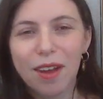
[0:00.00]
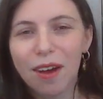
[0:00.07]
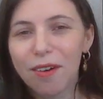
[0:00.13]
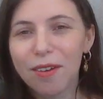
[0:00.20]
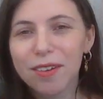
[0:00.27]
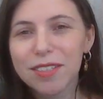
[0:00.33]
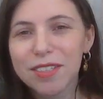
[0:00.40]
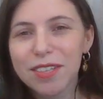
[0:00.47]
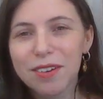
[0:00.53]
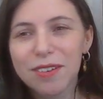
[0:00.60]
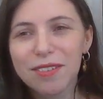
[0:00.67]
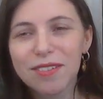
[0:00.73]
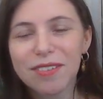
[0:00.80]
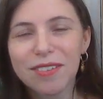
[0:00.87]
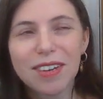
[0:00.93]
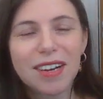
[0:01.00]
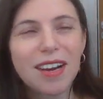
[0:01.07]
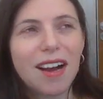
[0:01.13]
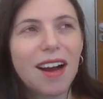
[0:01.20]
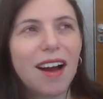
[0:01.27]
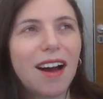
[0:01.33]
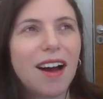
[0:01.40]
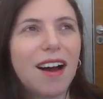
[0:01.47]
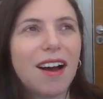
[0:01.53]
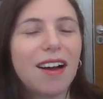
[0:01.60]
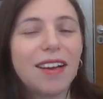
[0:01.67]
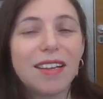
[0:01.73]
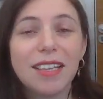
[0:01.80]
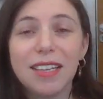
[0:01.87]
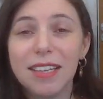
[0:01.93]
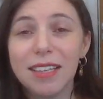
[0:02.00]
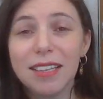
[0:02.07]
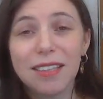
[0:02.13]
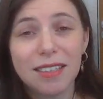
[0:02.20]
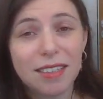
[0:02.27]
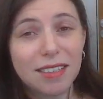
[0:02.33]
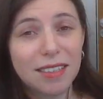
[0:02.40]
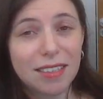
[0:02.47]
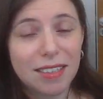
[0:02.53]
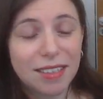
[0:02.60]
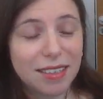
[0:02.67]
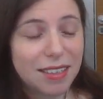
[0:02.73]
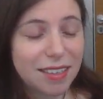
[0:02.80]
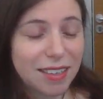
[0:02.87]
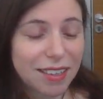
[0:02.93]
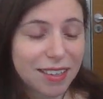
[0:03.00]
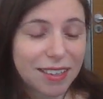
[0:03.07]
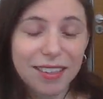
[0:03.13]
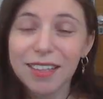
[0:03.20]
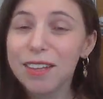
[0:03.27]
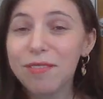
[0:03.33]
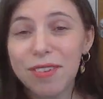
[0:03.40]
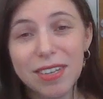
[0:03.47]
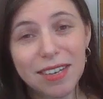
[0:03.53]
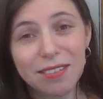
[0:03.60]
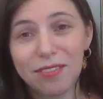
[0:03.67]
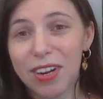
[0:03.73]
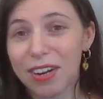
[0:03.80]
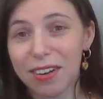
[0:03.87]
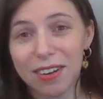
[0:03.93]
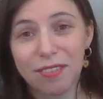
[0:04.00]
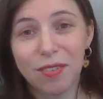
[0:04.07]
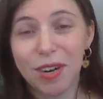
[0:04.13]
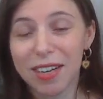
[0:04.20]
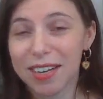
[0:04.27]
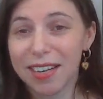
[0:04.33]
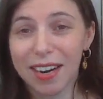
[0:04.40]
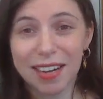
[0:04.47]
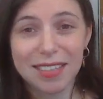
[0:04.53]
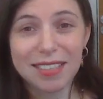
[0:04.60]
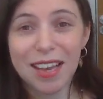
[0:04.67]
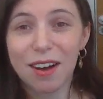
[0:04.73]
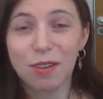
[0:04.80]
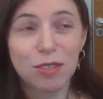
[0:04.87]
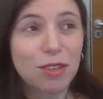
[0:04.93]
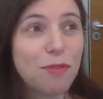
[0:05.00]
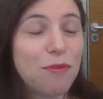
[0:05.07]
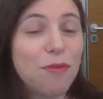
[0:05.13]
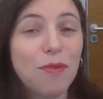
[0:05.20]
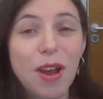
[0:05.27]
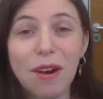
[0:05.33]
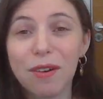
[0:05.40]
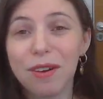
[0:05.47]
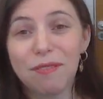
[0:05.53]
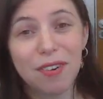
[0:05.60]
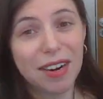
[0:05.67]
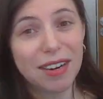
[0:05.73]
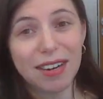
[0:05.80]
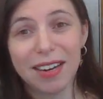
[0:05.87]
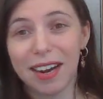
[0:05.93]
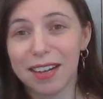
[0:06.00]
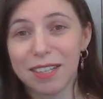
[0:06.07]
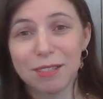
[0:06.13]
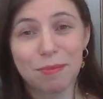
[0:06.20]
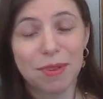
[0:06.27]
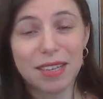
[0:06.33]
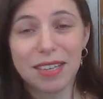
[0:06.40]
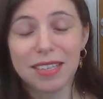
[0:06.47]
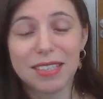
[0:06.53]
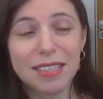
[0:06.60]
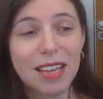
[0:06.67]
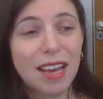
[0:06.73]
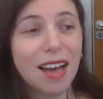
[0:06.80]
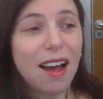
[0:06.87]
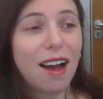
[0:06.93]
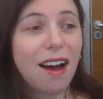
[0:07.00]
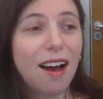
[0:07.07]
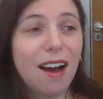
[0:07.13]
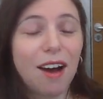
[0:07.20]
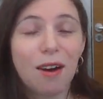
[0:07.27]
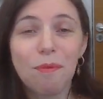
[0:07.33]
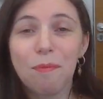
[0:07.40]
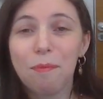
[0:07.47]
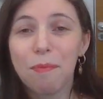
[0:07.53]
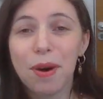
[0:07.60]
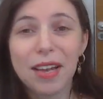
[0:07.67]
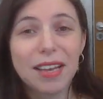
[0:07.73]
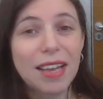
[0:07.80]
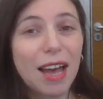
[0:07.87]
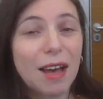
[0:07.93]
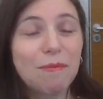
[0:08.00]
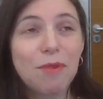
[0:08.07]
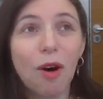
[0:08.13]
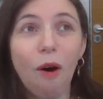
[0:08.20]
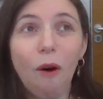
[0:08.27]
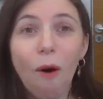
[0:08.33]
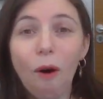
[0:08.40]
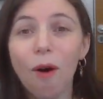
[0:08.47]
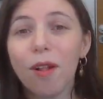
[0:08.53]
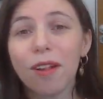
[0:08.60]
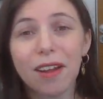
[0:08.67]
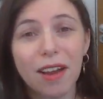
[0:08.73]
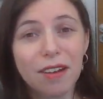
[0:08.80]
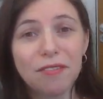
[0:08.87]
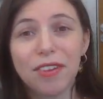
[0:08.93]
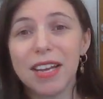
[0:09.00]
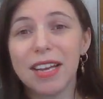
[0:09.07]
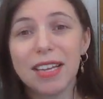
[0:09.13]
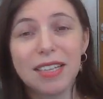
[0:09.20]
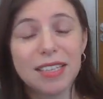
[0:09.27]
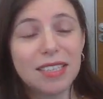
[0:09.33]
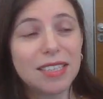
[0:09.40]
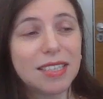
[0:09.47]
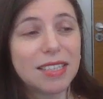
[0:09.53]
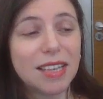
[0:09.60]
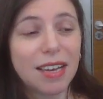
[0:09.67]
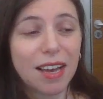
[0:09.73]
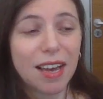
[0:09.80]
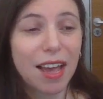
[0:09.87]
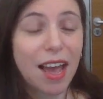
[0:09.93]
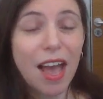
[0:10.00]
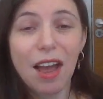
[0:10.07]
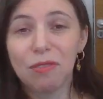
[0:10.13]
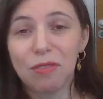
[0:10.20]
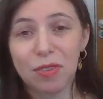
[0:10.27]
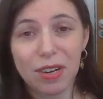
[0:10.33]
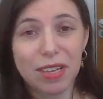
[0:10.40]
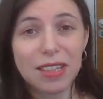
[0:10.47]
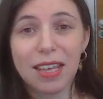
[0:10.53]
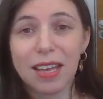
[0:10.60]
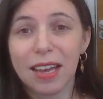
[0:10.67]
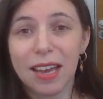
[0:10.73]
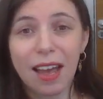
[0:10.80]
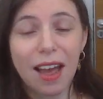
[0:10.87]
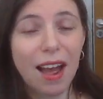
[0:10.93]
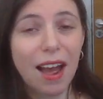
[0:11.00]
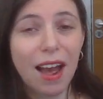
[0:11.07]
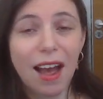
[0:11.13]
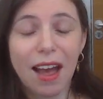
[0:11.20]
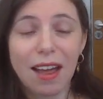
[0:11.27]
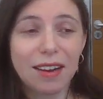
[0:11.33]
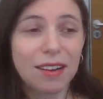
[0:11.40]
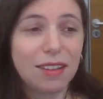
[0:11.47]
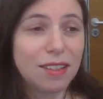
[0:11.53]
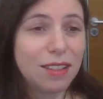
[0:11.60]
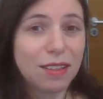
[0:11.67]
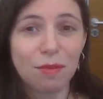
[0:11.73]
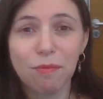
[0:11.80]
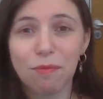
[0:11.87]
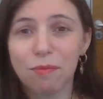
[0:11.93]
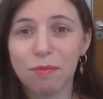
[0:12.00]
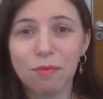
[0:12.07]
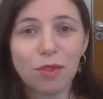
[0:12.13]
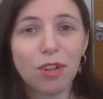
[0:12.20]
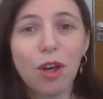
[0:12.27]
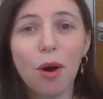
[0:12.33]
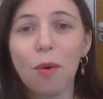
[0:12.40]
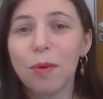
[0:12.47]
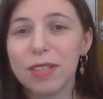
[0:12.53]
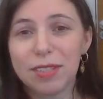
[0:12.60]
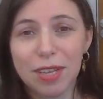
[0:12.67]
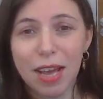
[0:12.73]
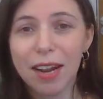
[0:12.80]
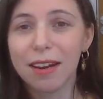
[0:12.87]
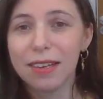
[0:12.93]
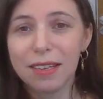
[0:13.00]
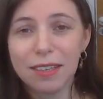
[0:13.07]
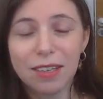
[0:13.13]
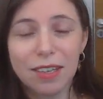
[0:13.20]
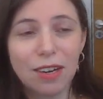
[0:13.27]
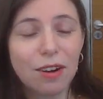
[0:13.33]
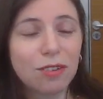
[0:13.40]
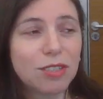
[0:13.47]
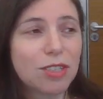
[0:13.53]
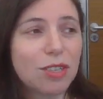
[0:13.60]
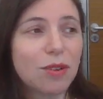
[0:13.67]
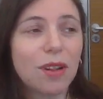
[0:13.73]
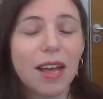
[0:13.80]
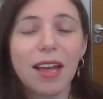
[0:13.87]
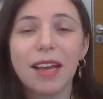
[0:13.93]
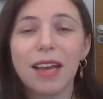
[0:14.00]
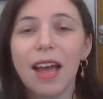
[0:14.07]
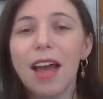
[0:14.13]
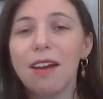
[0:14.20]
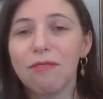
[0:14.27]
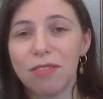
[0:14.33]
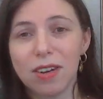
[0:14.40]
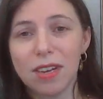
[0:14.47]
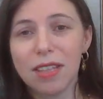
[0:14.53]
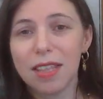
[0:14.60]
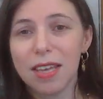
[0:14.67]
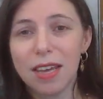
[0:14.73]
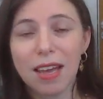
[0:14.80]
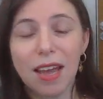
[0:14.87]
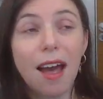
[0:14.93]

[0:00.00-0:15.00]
Also, he lived in a very, very nice house, a very, very nice place. But kept all of his everything at the lowest setting, so, like, everything